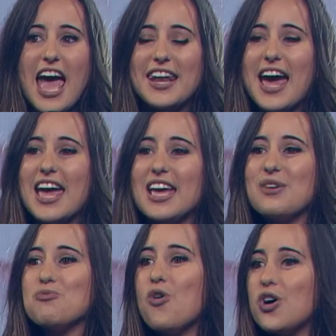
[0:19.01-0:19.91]
And
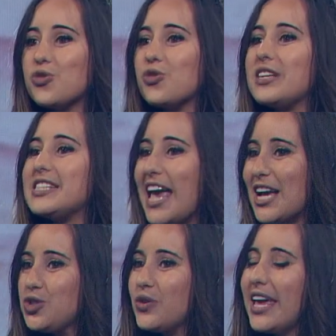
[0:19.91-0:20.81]
I walked through the
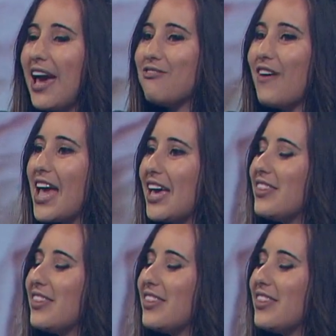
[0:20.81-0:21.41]
Sanctuary Cafe,